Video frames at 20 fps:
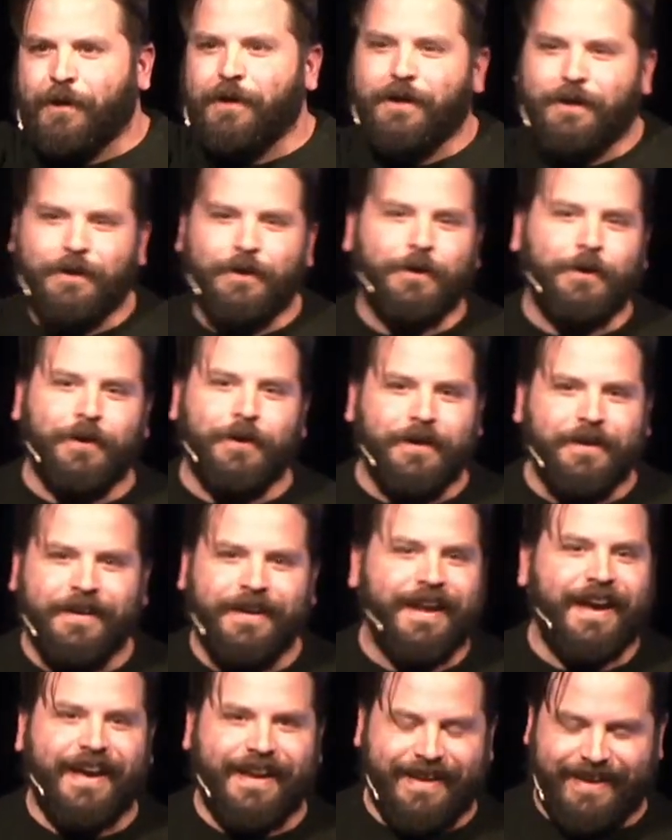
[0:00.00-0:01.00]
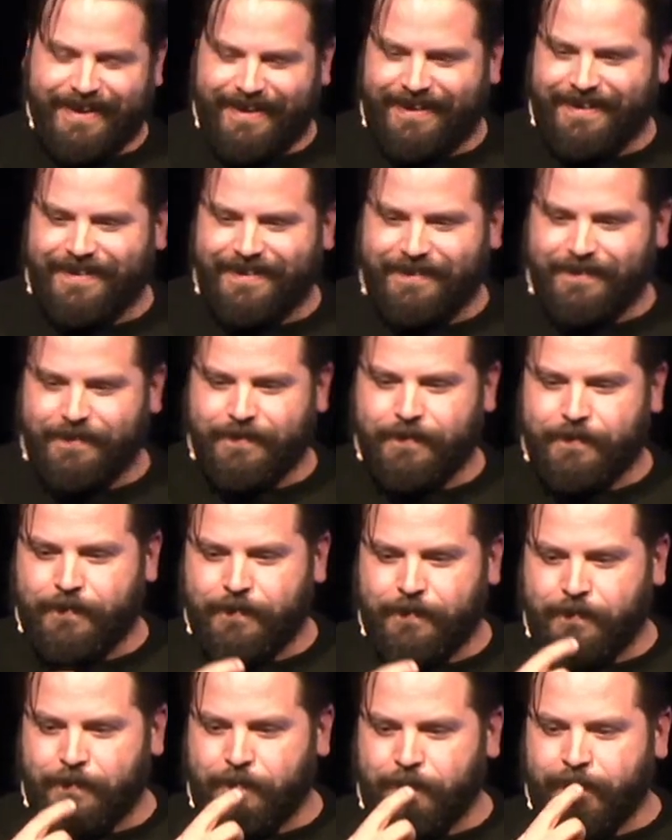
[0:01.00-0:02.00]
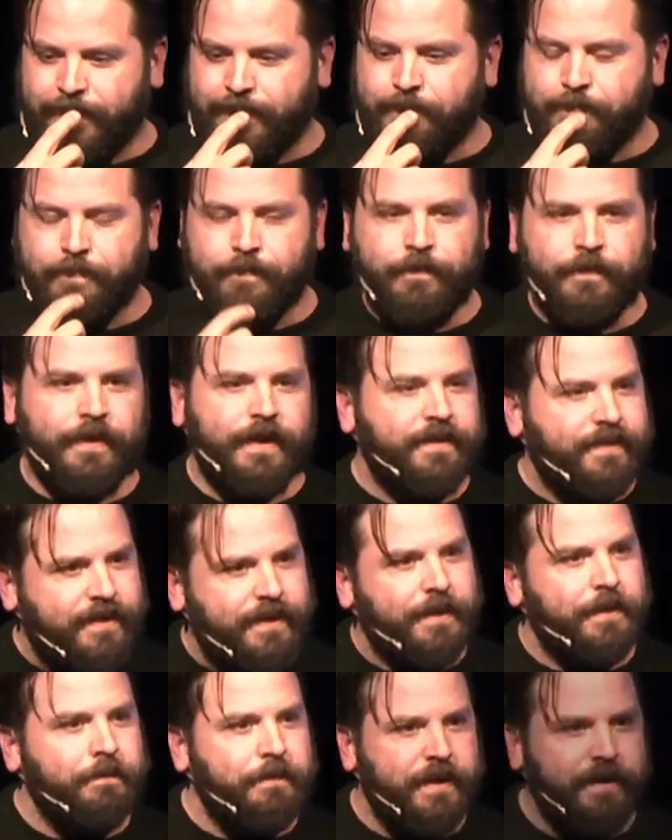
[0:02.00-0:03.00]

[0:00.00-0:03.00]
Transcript: you're, you're not it, right? They still